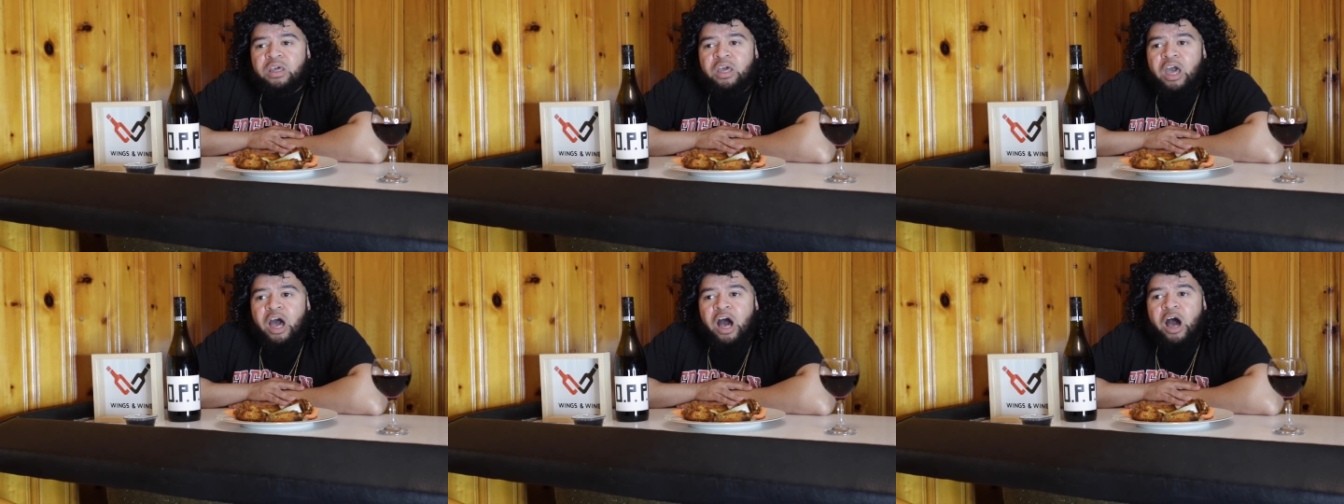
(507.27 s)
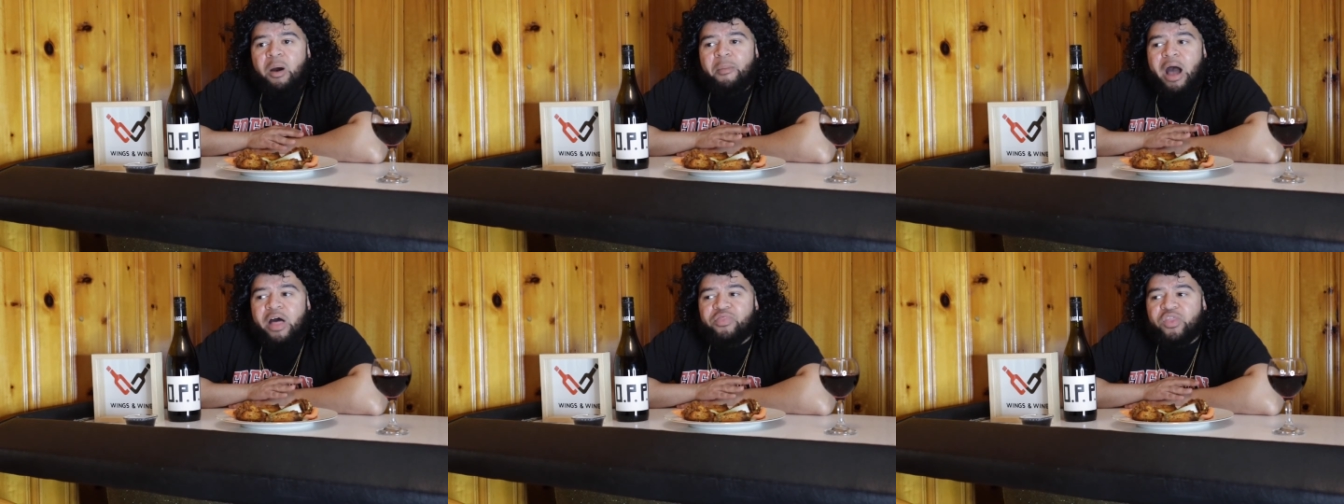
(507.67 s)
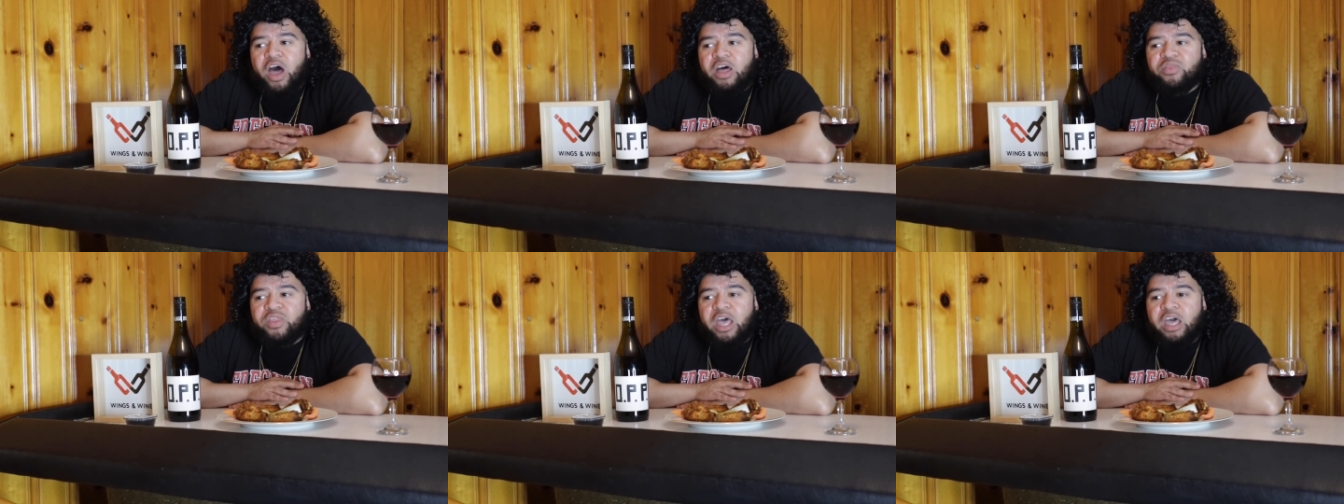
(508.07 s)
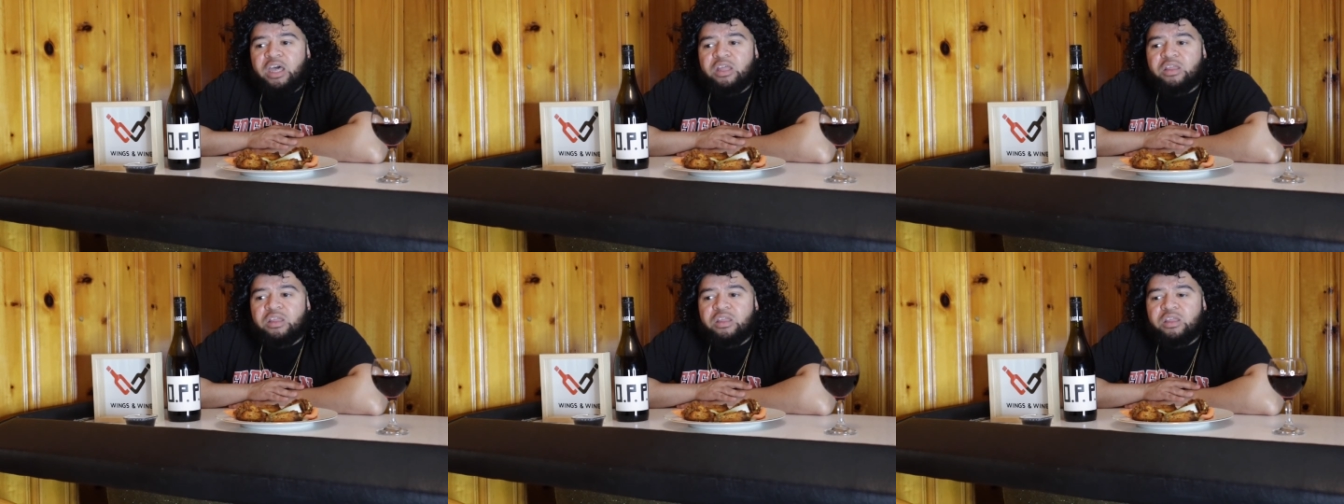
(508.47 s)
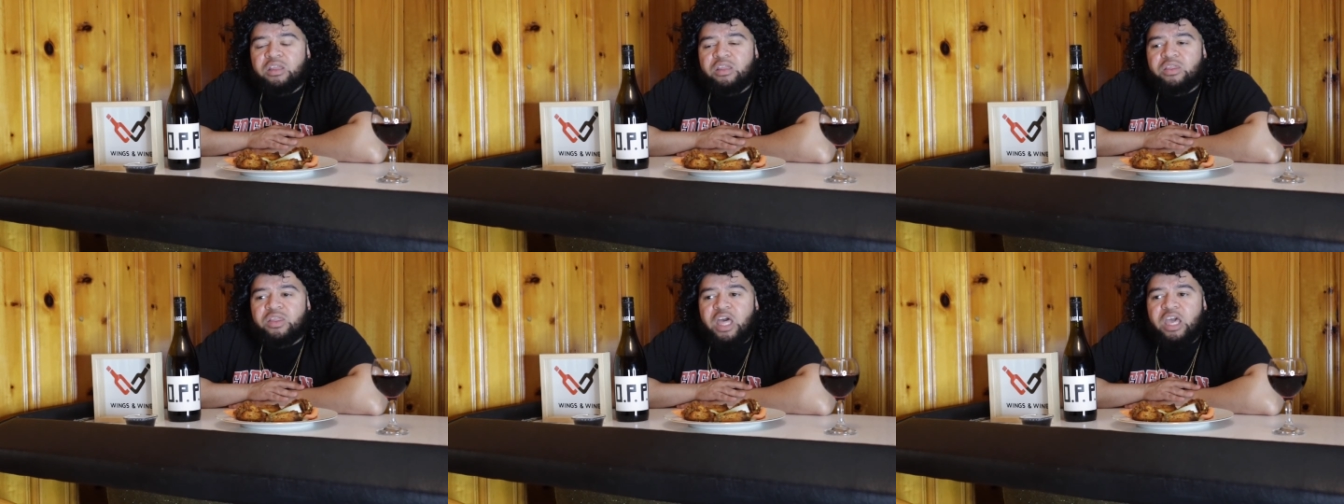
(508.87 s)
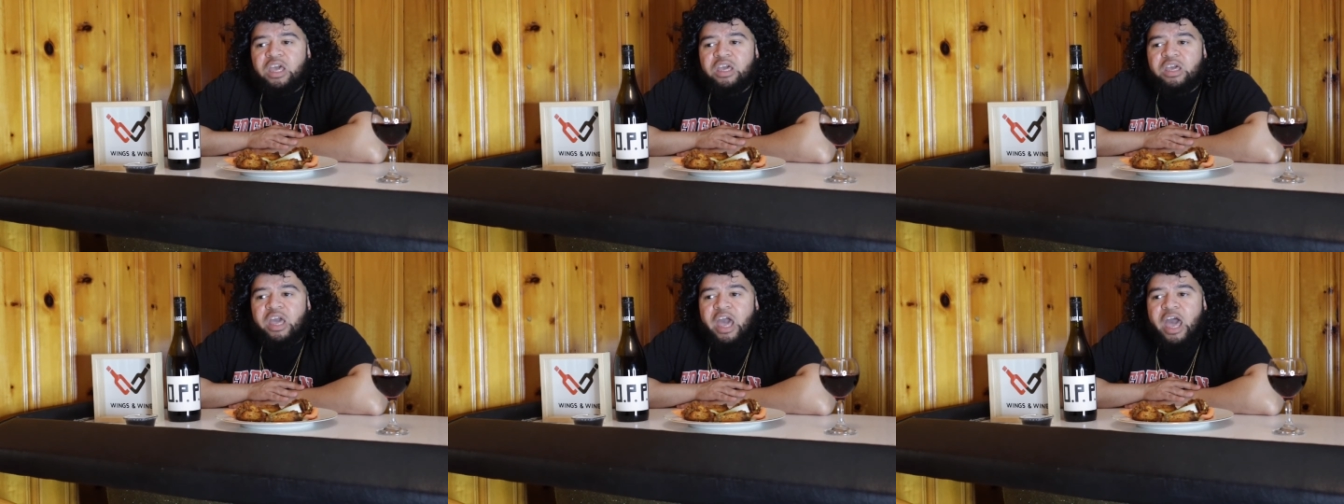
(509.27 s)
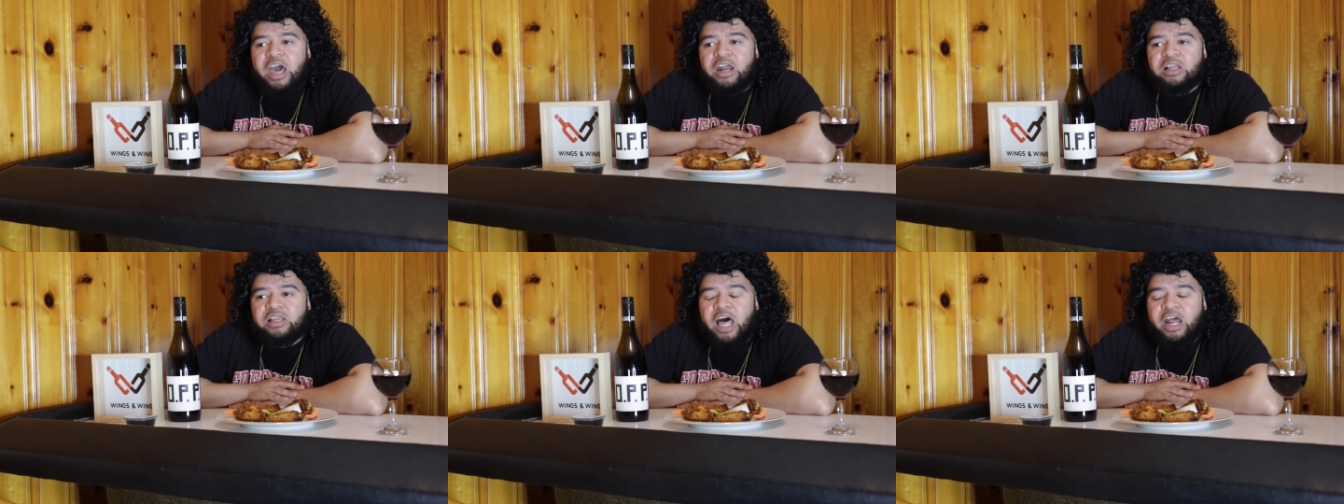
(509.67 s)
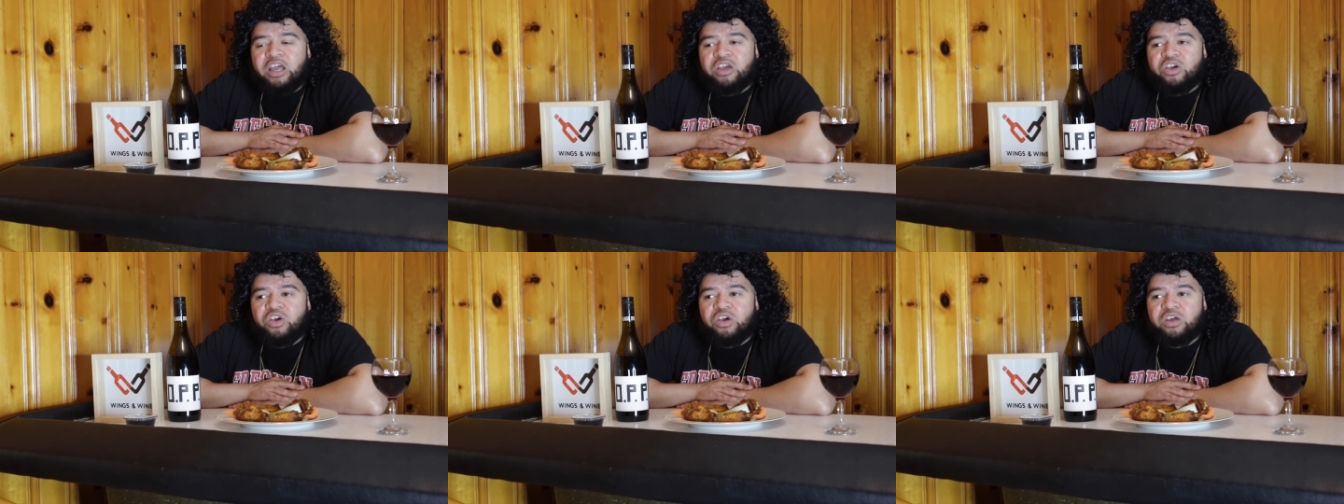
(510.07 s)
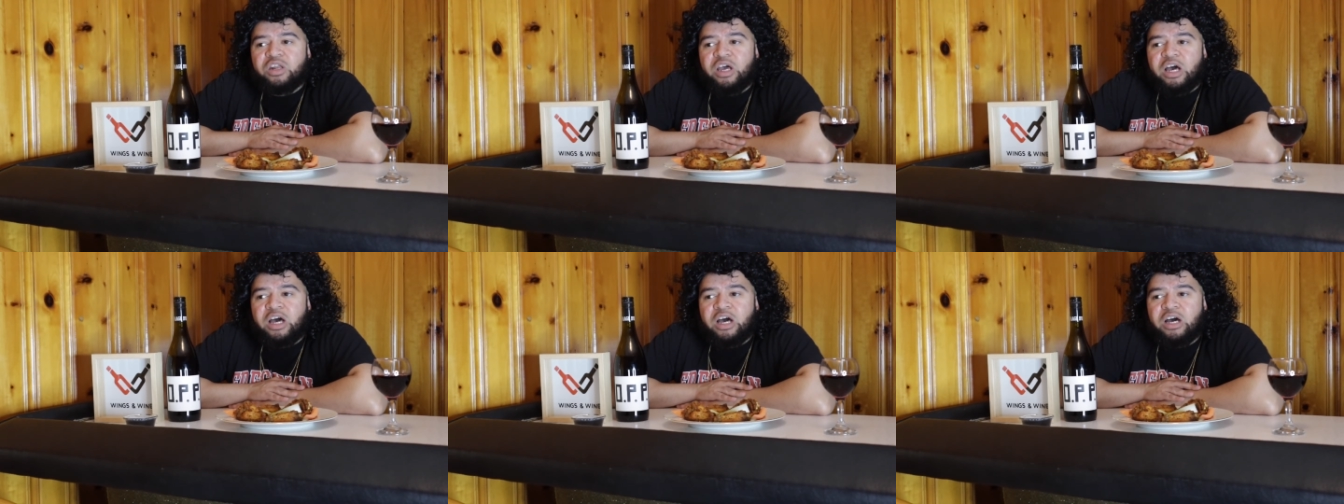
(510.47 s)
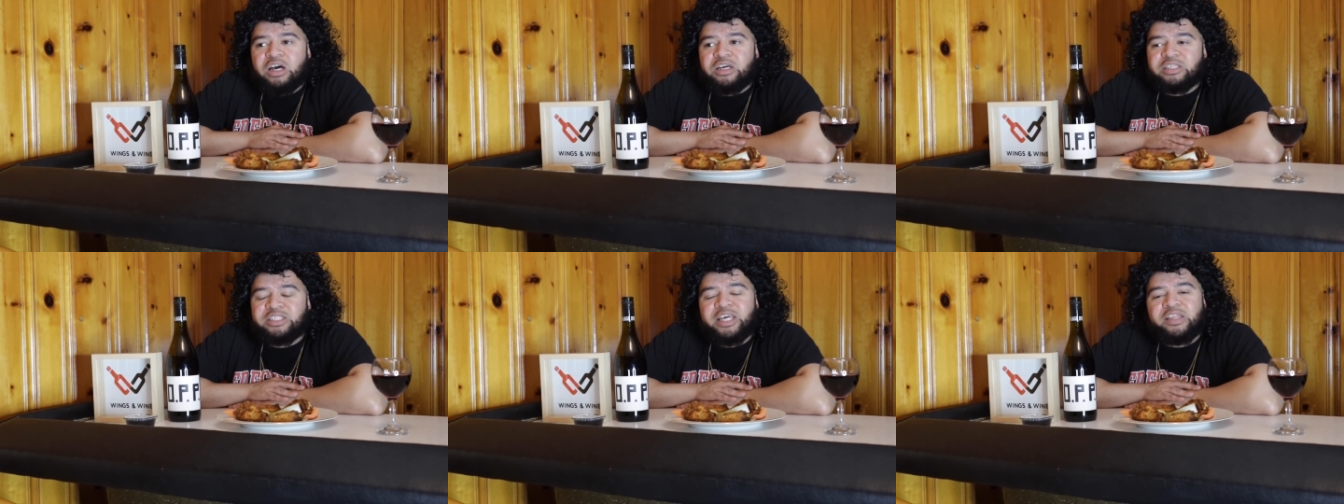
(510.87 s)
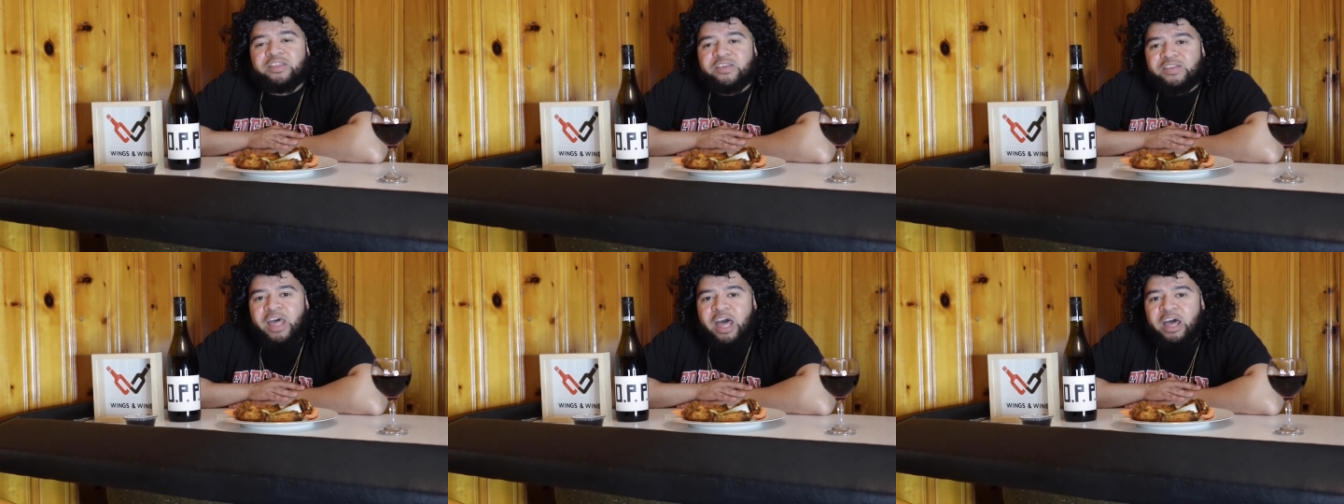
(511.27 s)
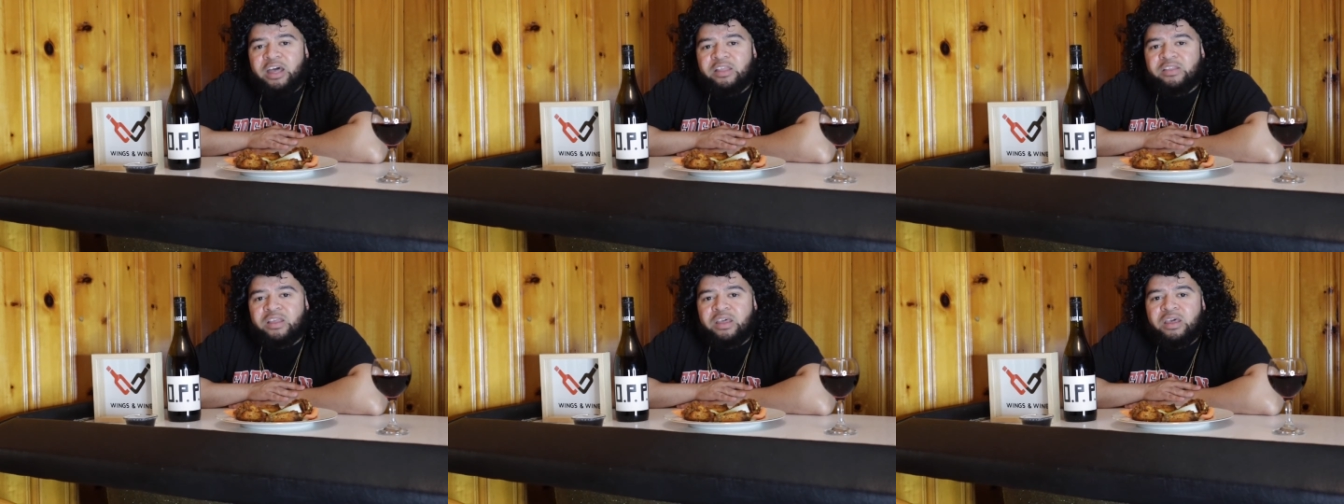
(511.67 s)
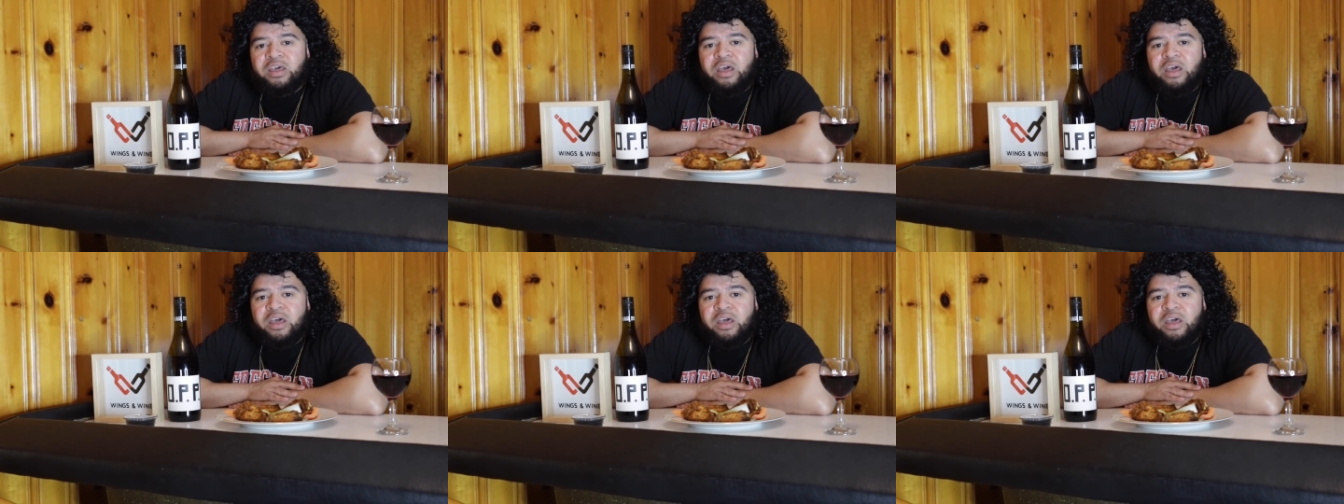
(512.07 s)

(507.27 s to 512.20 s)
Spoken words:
I thought that they had a lot of good set design.